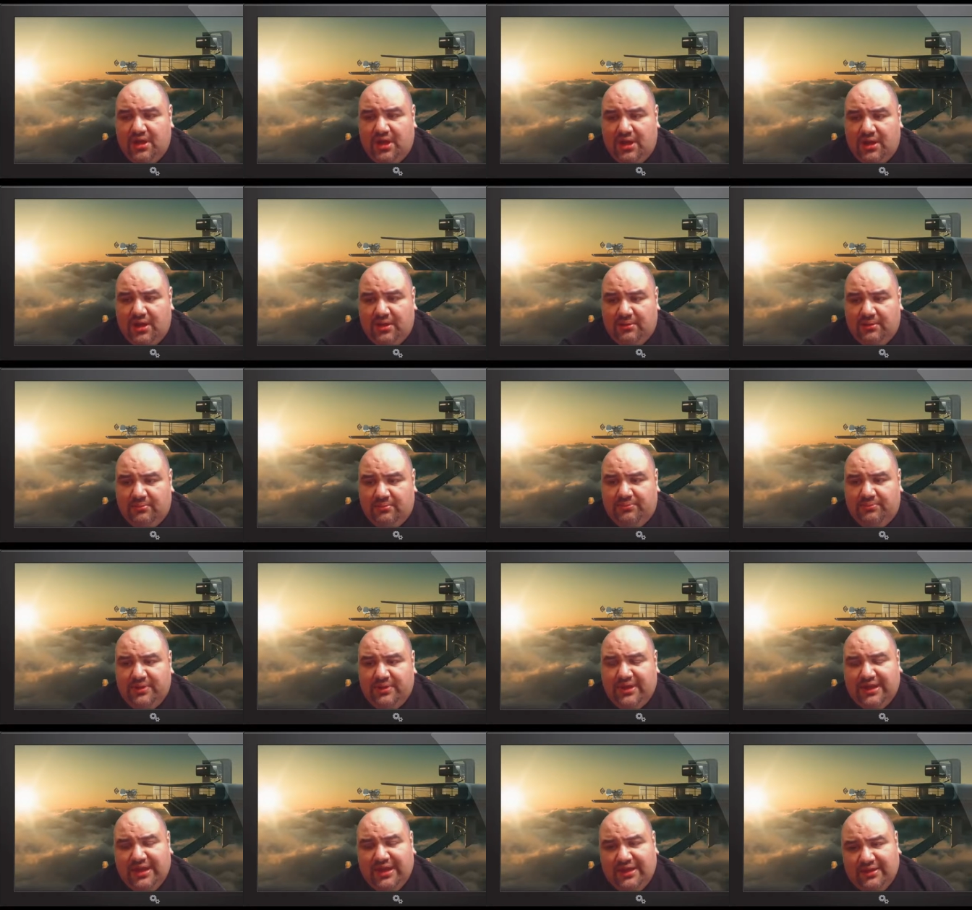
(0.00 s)
Um,
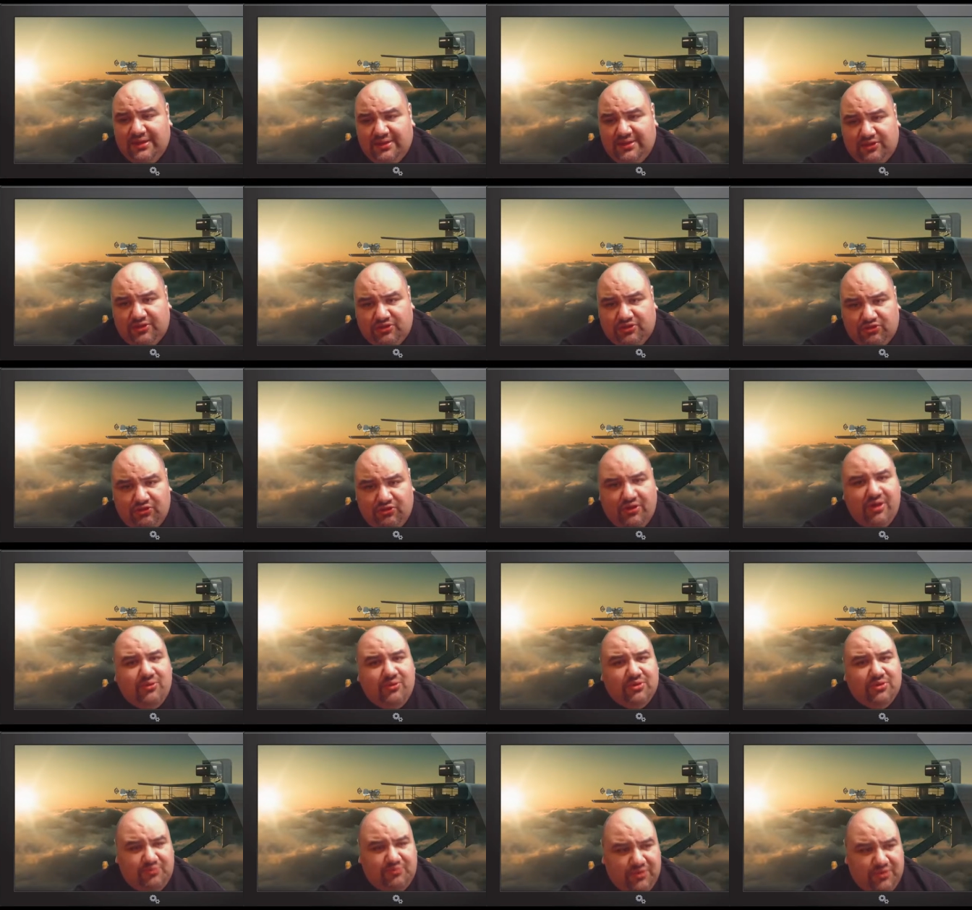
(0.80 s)
but again, the
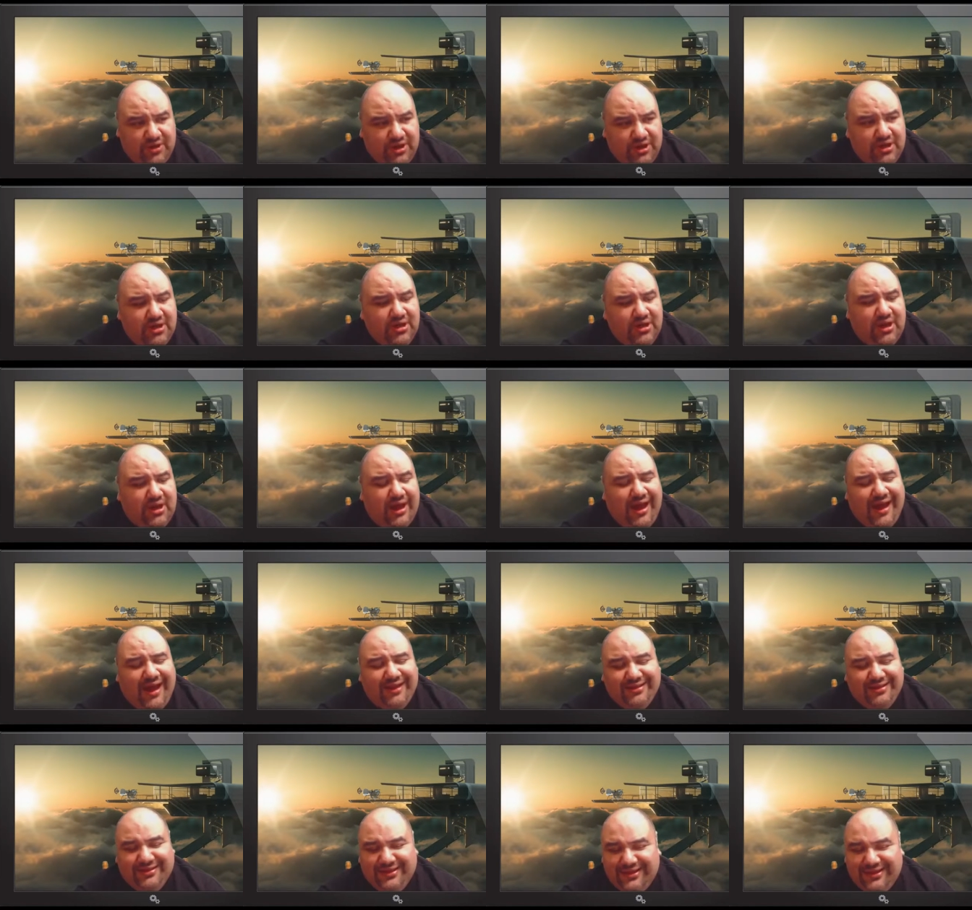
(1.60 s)
story was pretty good. I,
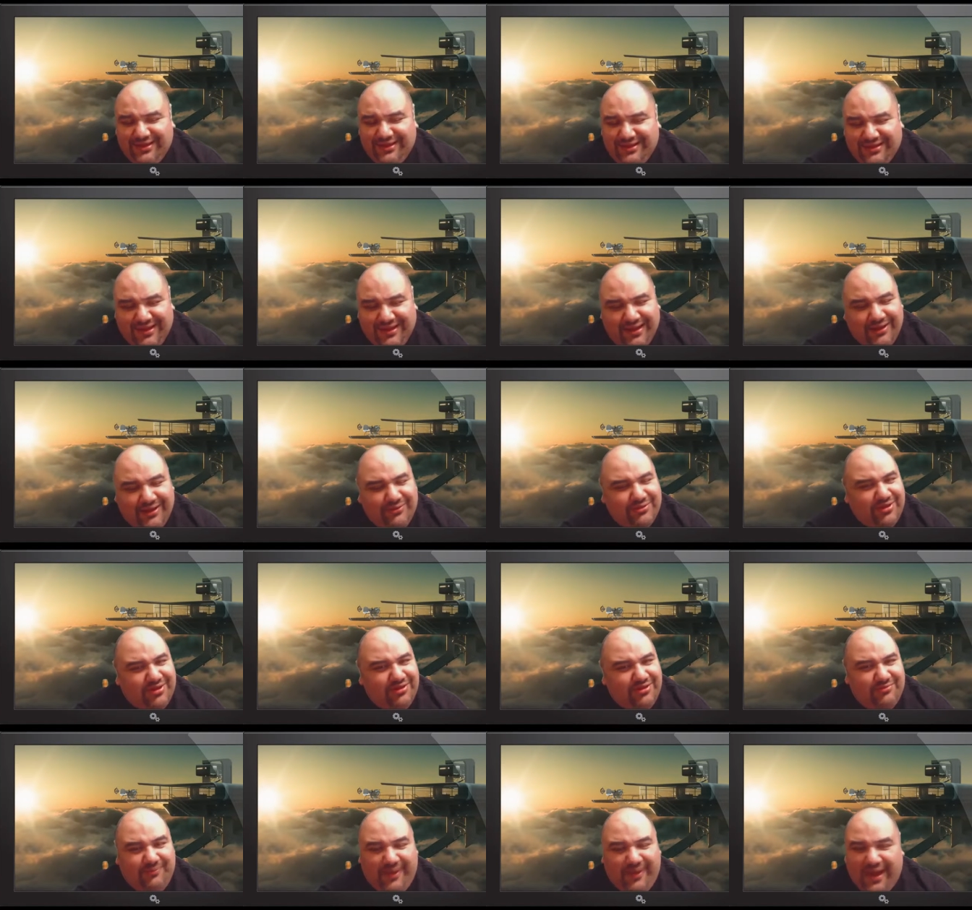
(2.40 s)
I didn't think it
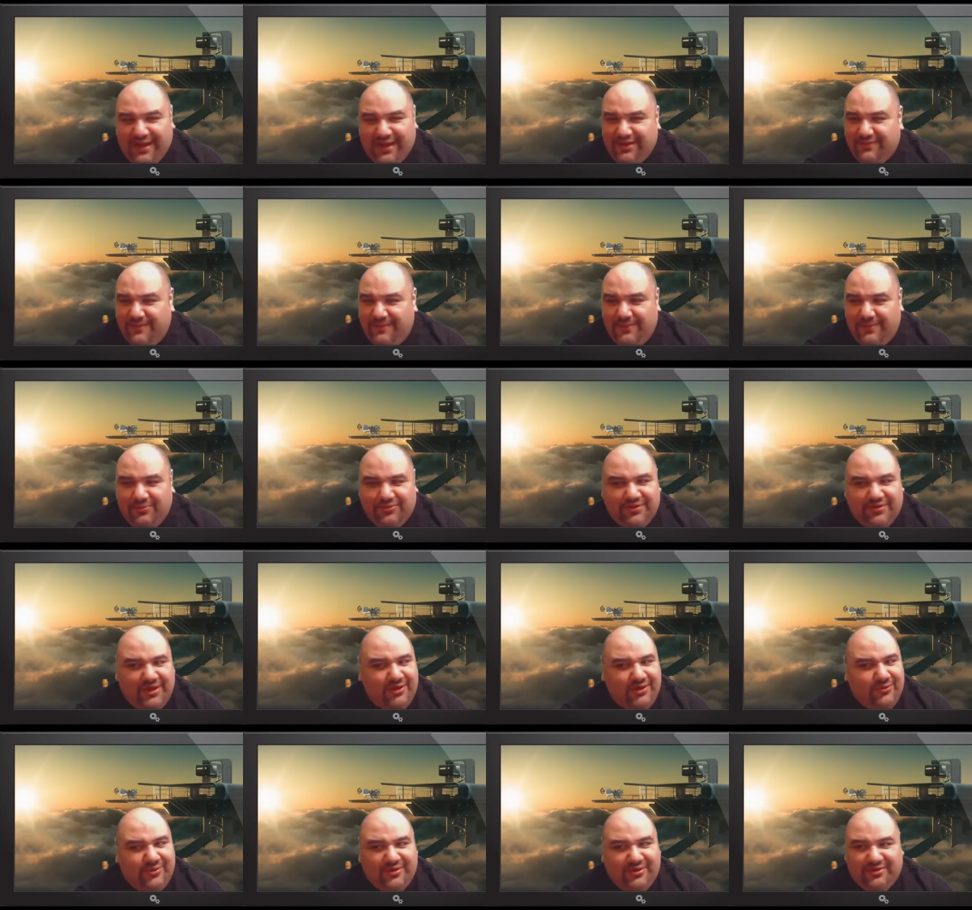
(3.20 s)
was as bad as people
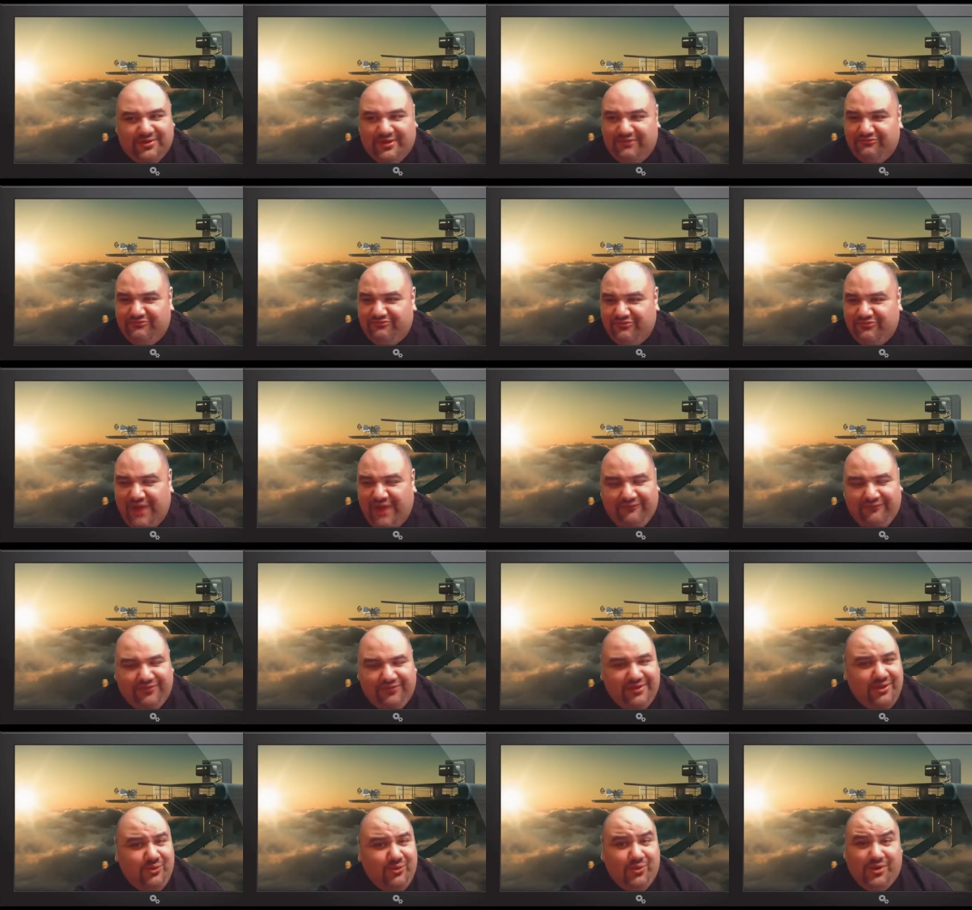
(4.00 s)
said it was. I've,
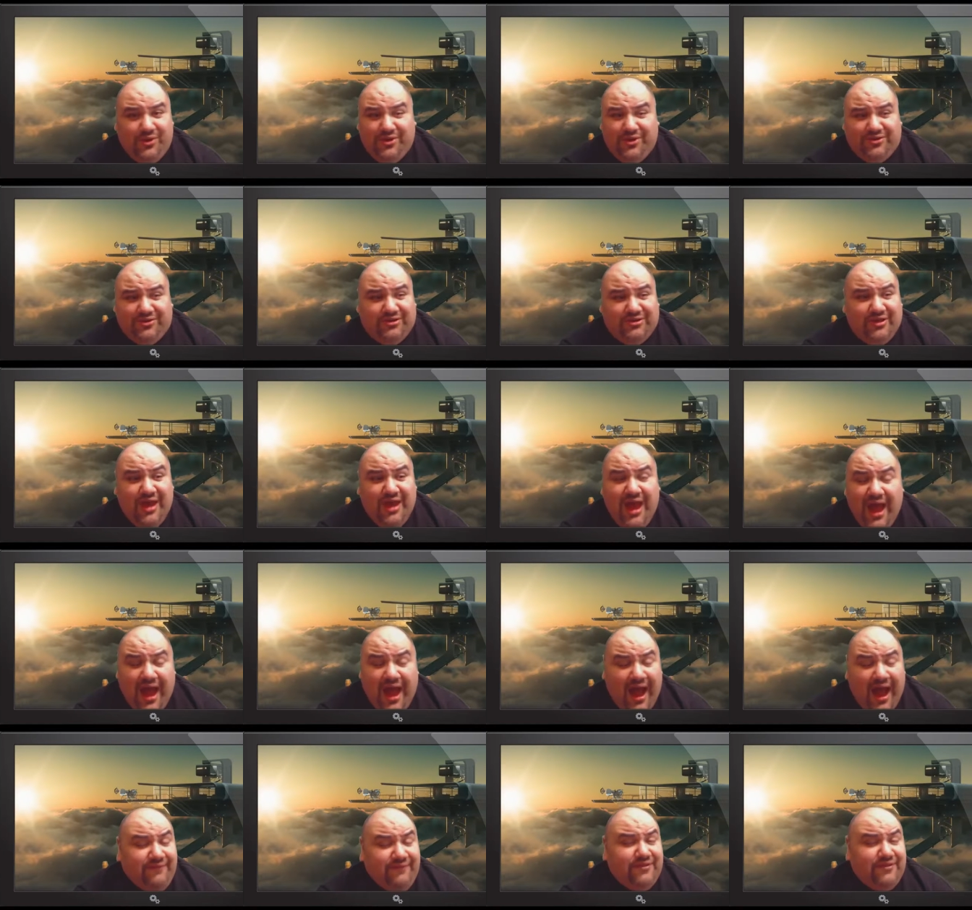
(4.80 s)
I've seen worse.
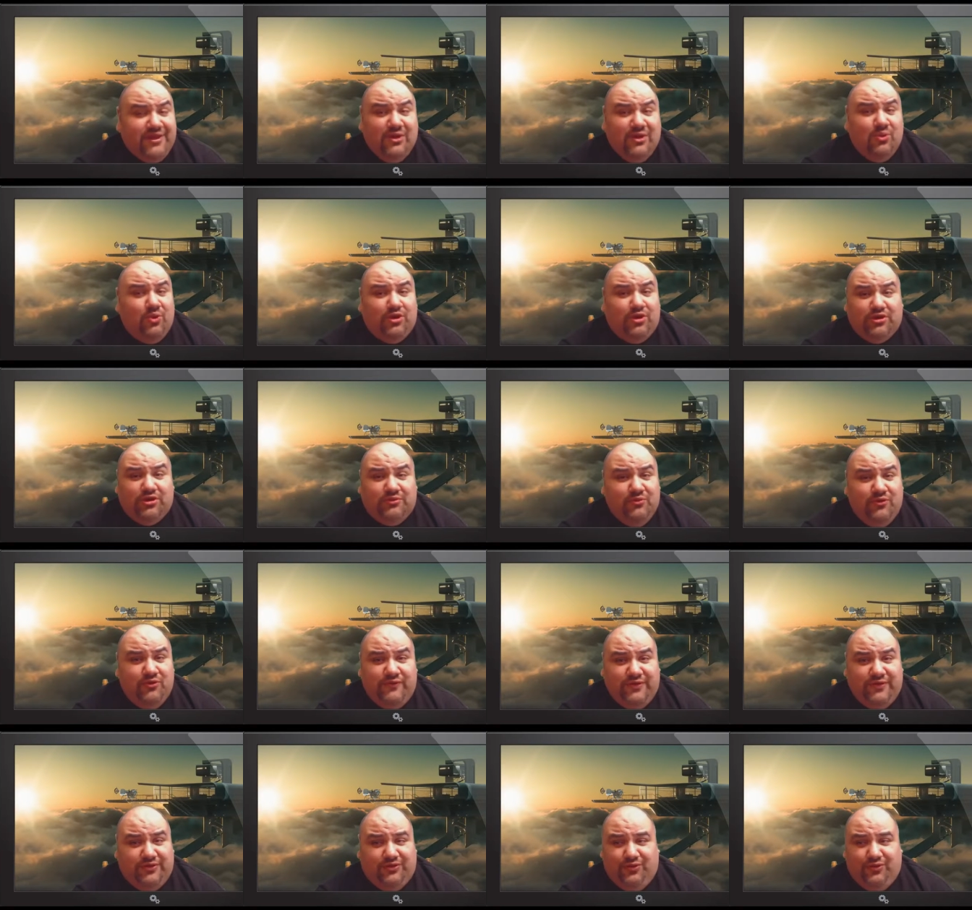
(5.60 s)
I've seen worse
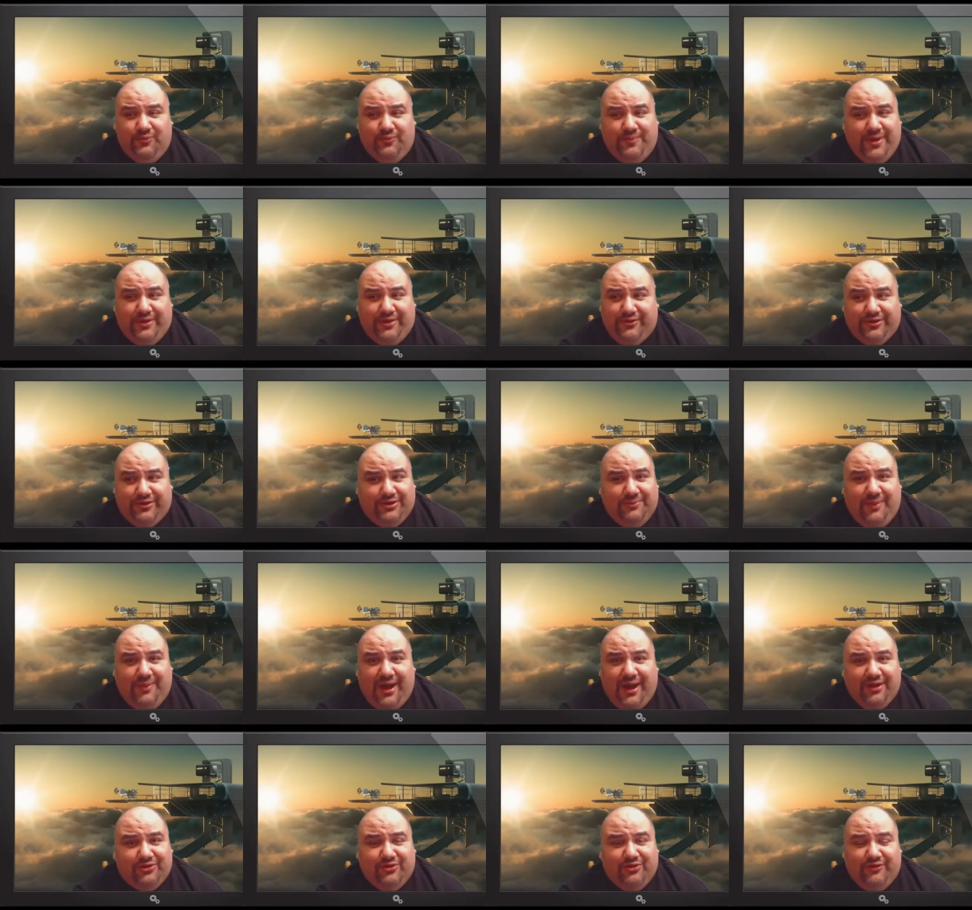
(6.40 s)
movies do better at the
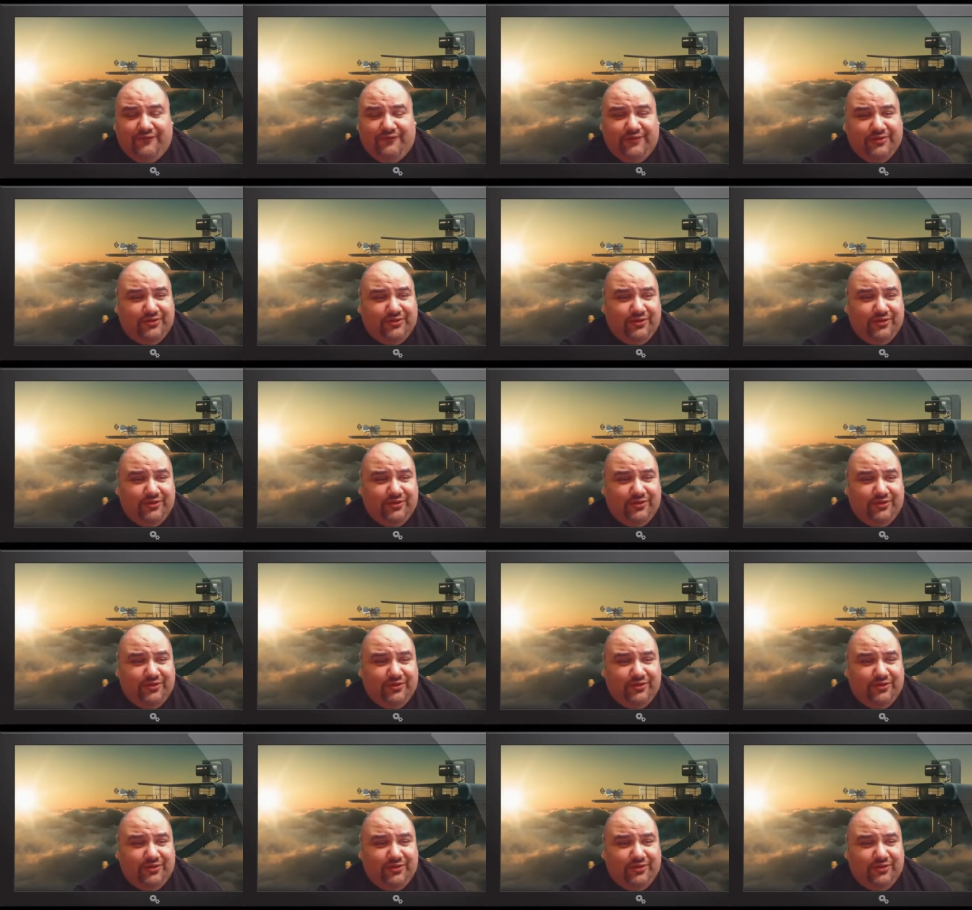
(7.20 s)
box office.